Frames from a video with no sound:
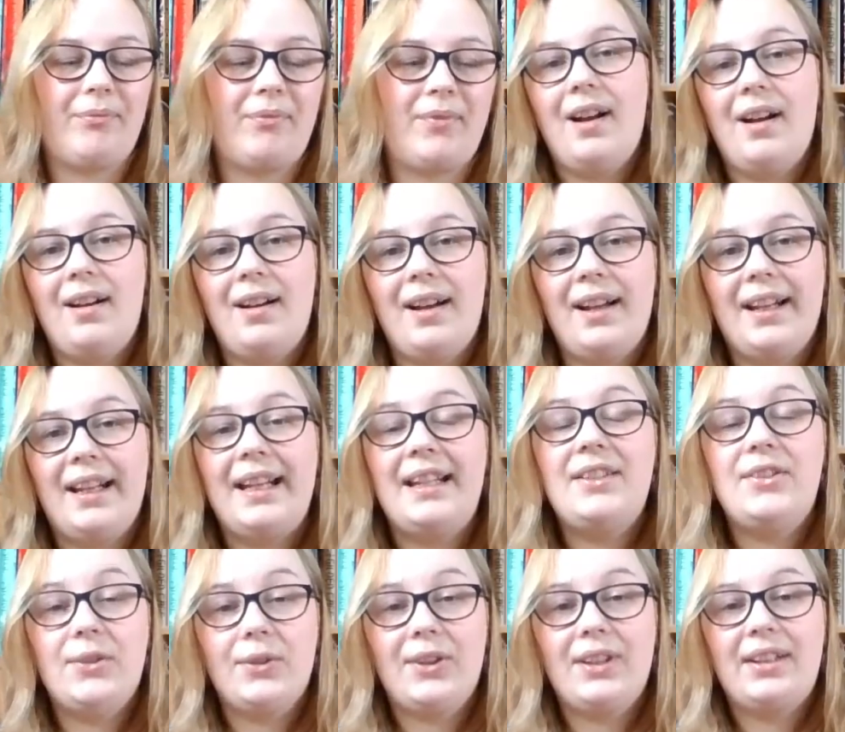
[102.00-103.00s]
I
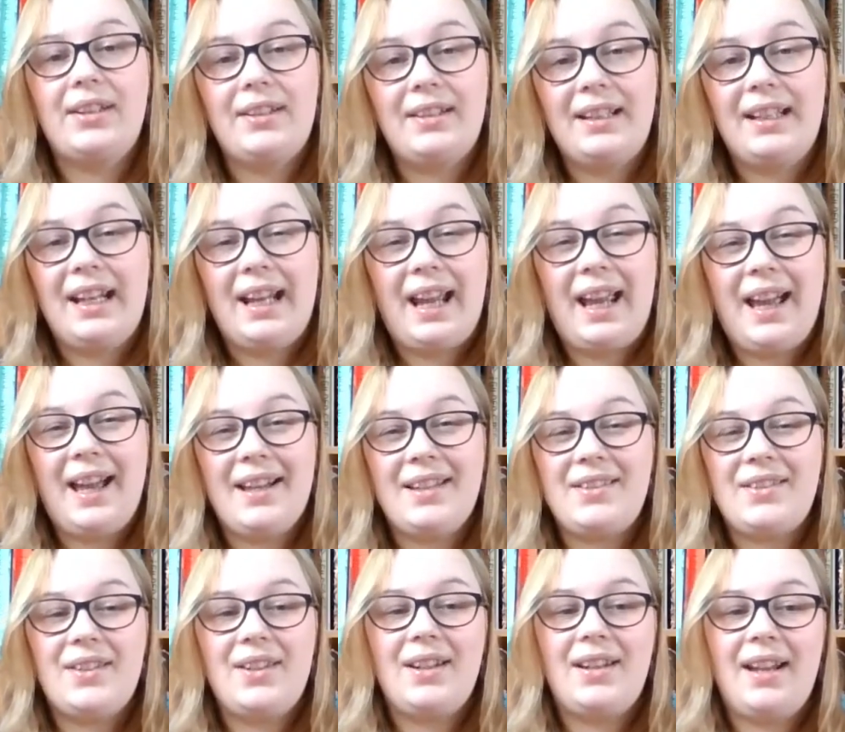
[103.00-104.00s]
enjoyed that it
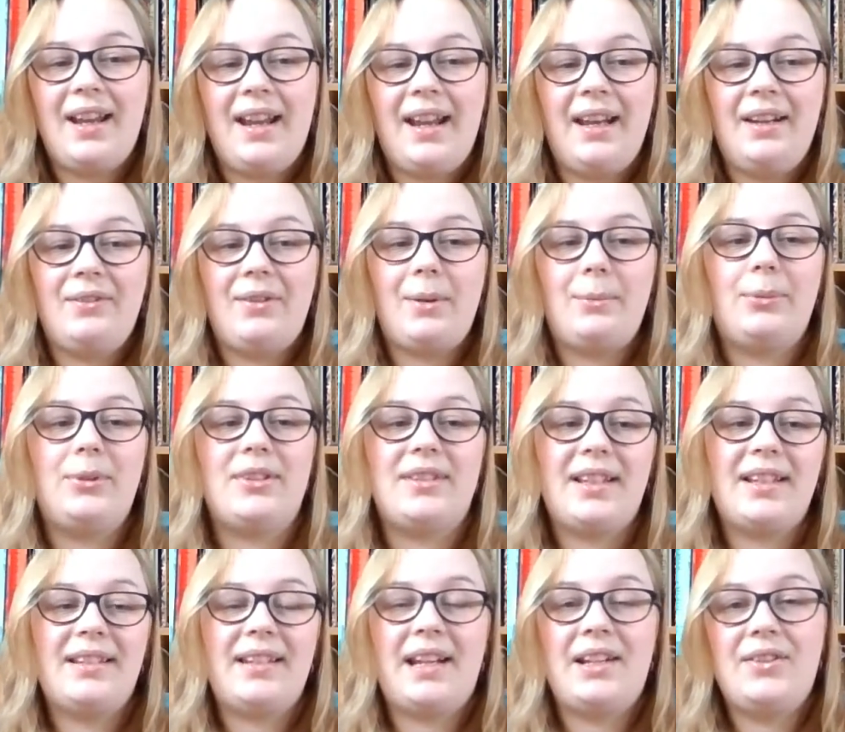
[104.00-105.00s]
had a
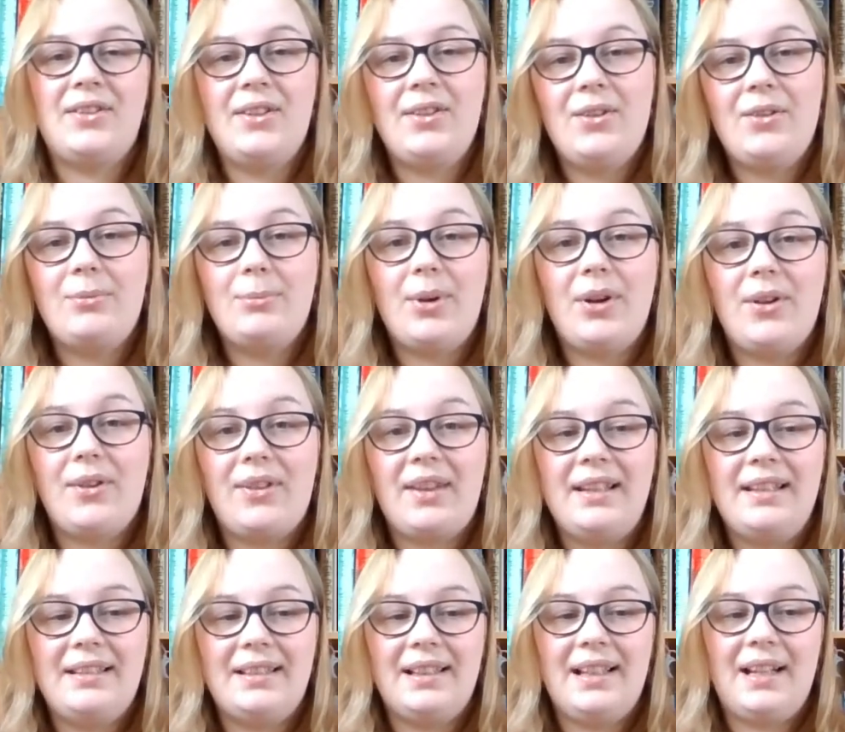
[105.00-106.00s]
representation of both
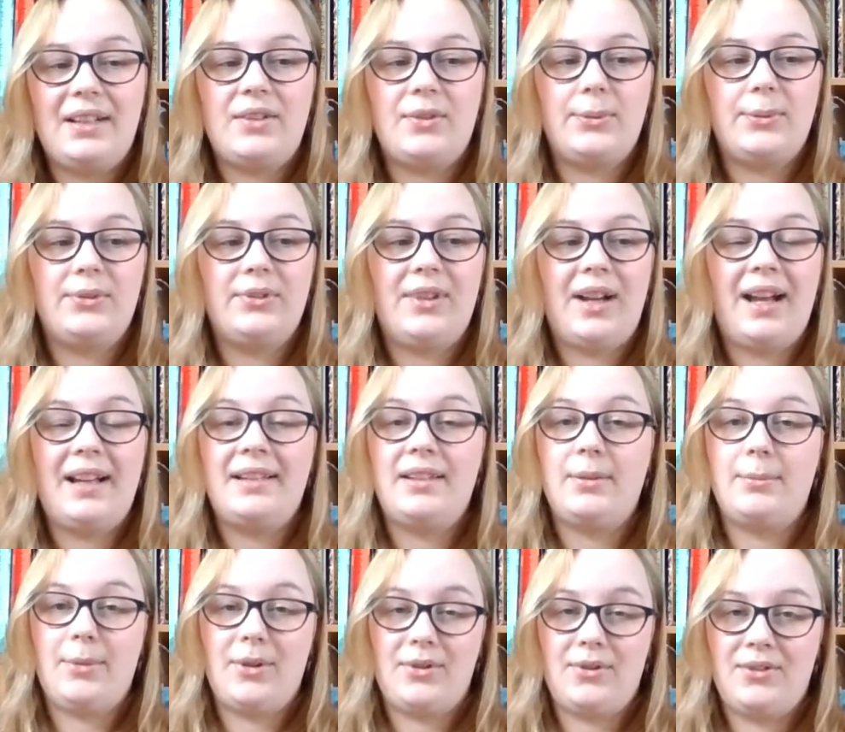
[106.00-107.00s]
intellectual and
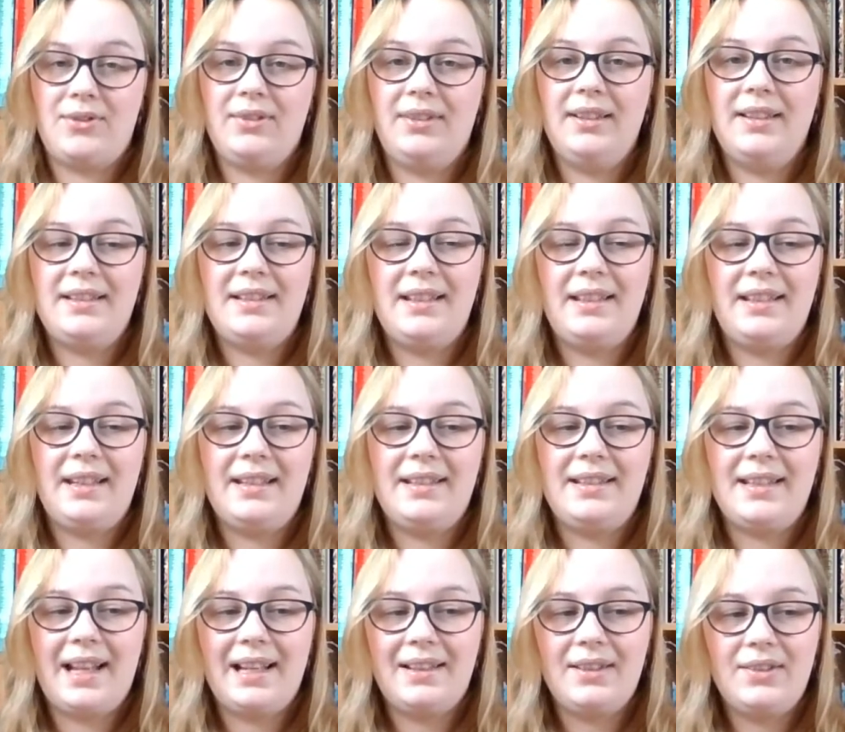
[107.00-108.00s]
emotional
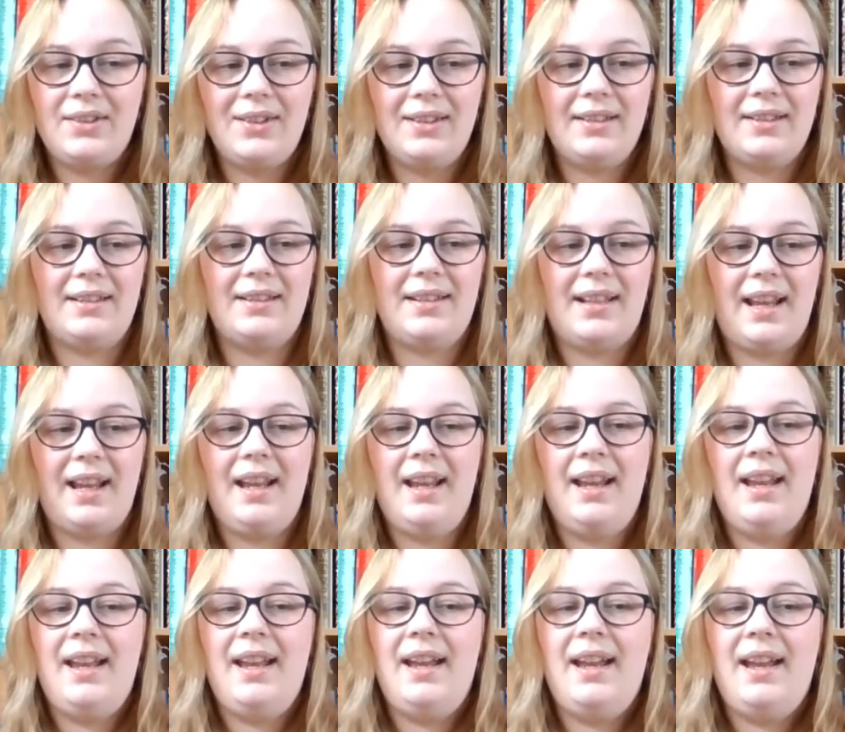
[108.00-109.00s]
intelligence,
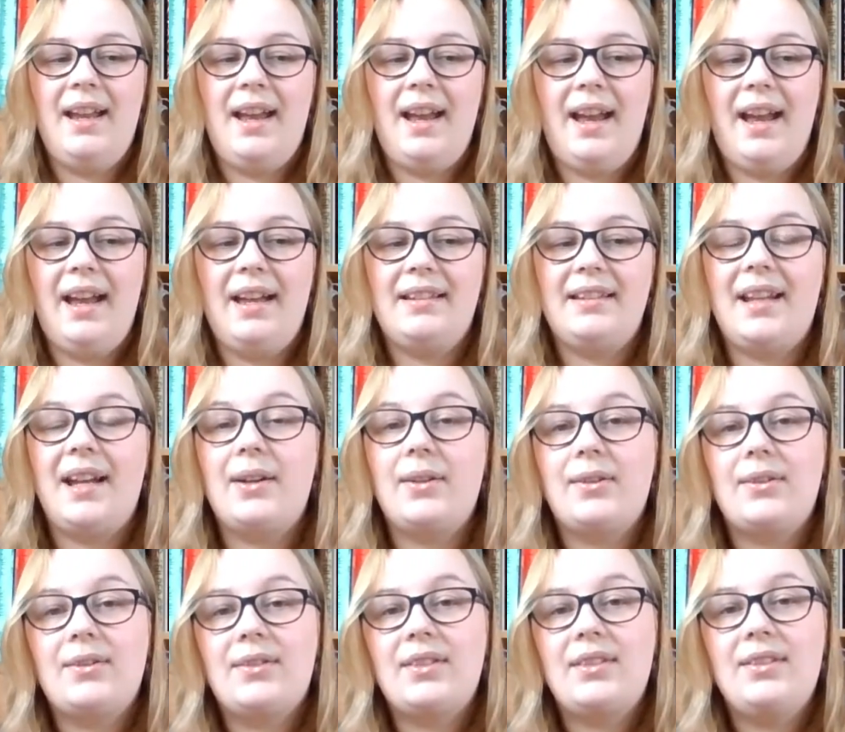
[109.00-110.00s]
and
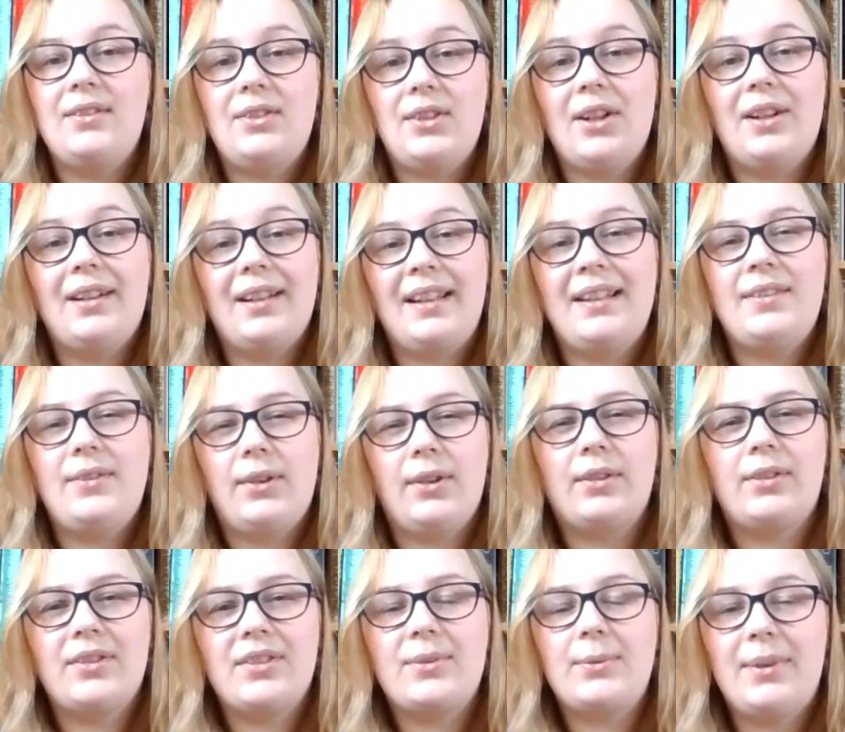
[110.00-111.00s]
how Charlie
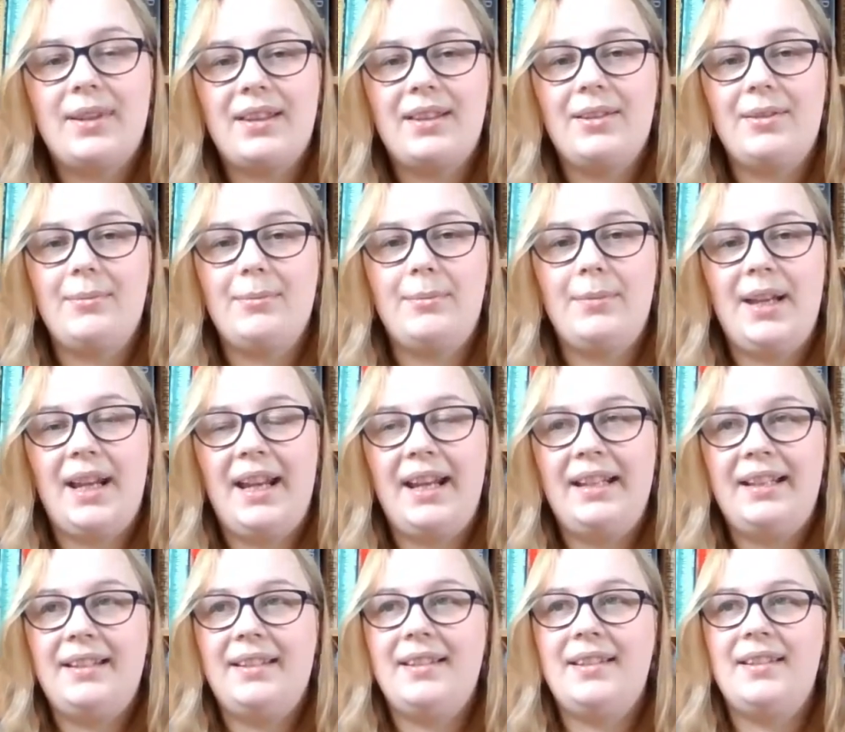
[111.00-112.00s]
struggles with them
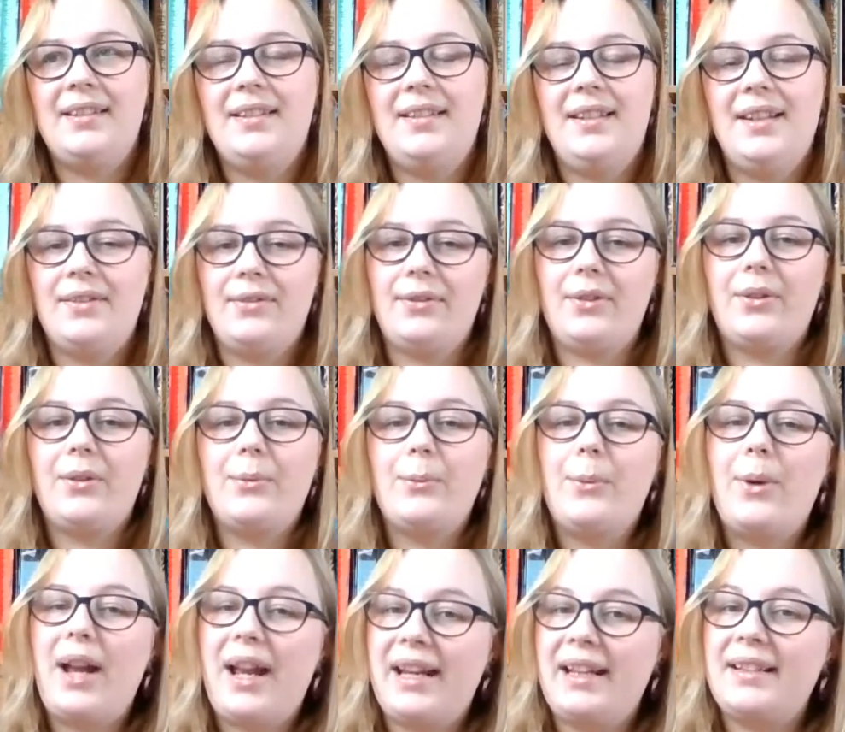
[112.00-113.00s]
in different
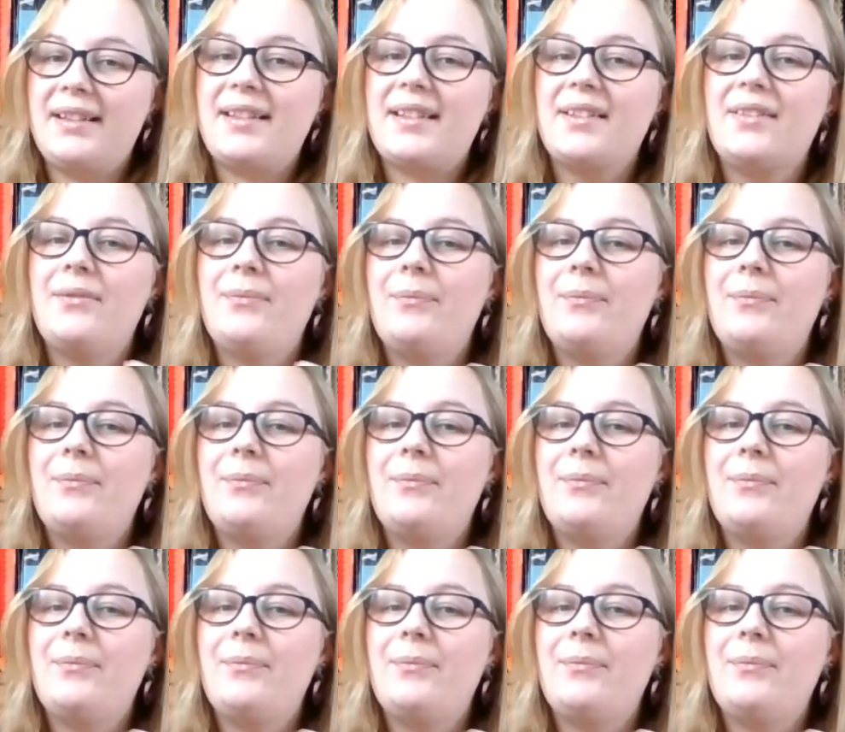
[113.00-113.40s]
ways.